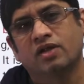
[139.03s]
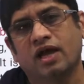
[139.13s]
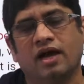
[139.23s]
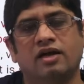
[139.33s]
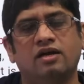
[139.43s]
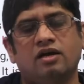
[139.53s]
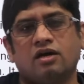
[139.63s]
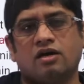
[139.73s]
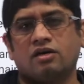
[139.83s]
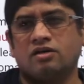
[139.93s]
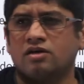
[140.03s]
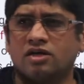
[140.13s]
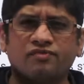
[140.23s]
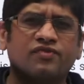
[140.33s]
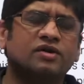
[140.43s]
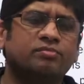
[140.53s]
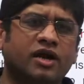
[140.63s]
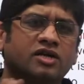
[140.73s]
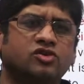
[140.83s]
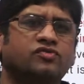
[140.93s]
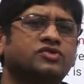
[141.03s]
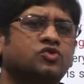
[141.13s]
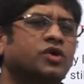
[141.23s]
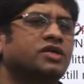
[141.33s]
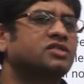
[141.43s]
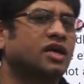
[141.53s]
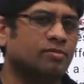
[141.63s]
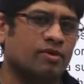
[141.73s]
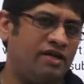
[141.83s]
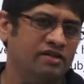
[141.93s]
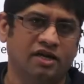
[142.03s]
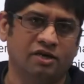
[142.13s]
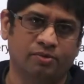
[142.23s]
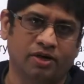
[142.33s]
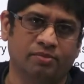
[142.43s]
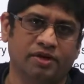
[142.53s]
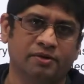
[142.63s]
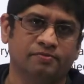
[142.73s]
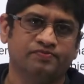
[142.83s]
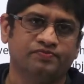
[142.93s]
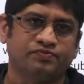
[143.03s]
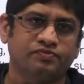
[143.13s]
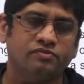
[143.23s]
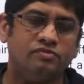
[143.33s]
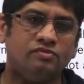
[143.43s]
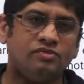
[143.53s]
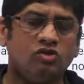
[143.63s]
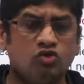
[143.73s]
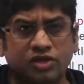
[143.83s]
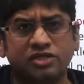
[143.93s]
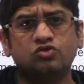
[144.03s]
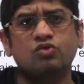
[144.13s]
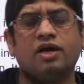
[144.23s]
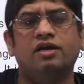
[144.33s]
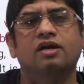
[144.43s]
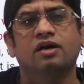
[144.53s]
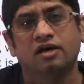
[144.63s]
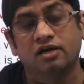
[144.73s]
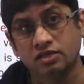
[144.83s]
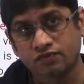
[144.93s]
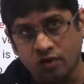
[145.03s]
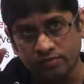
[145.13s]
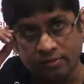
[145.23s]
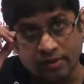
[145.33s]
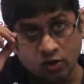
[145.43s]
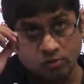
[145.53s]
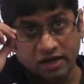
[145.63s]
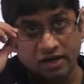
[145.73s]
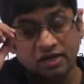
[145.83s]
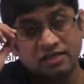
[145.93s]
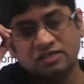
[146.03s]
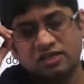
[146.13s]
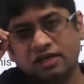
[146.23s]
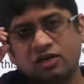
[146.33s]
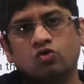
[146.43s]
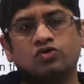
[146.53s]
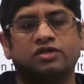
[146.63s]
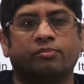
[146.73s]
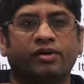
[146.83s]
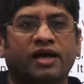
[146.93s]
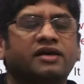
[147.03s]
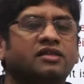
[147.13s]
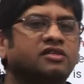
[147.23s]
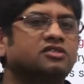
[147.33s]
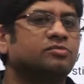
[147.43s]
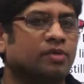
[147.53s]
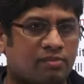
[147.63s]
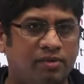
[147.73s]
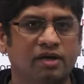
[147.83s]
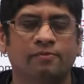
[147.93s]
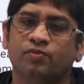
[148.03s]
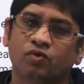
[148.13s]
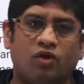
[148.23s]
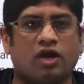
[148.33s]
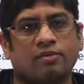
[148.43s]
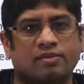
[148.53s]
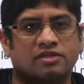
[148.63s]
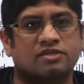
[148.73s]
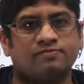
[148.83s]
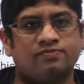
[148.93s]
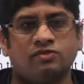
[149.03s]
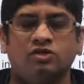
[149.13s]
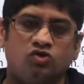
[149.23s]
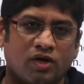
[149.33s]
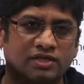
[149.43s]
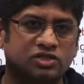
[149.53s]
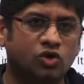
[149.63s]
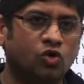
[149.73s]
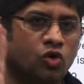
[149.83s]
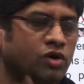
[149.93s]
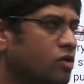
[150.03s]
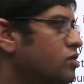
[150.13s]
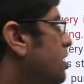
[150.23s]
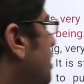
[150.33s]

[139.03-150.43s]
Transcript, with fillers: and uh, different branch of students can apply in that department. So this student is from the biomedical engineering who is applying in this department for MS. So let's go now